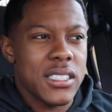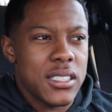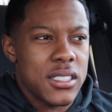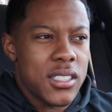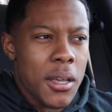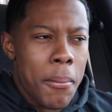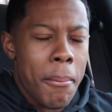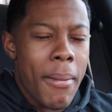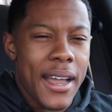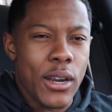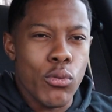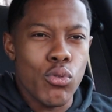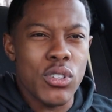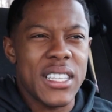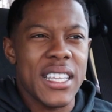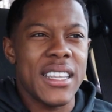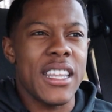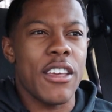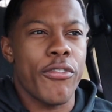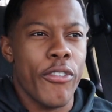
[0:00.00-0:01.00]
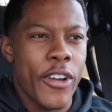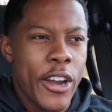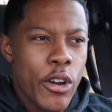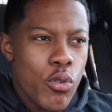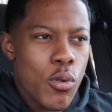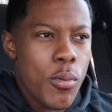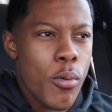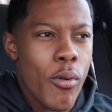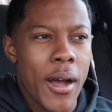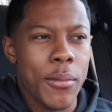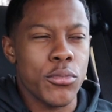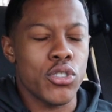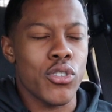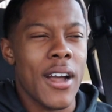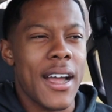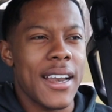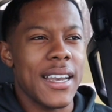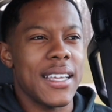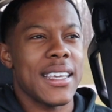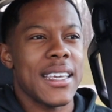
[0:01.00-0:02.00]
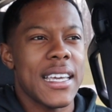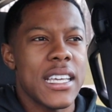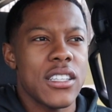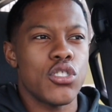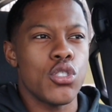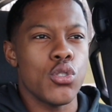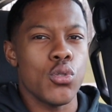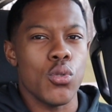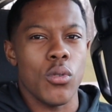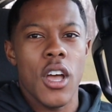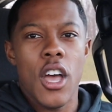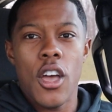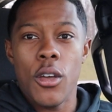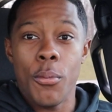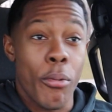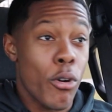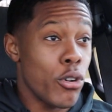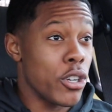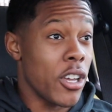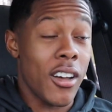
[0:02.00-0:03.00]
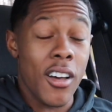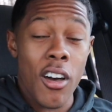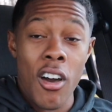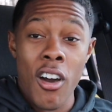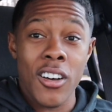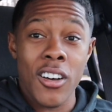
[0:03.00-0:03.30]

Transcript: it's somebody within the friend group who I'm trying to get to. Bro, y'all